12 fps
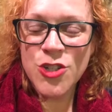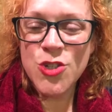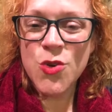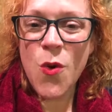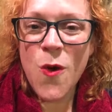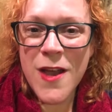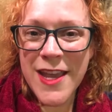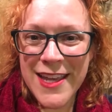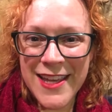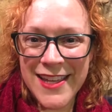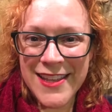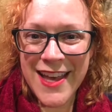
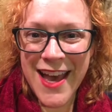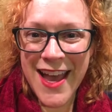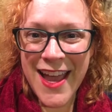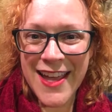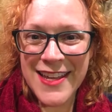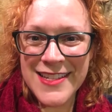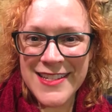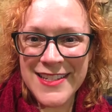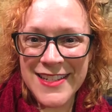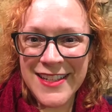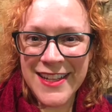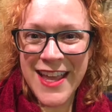joy in the
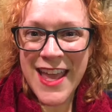highest.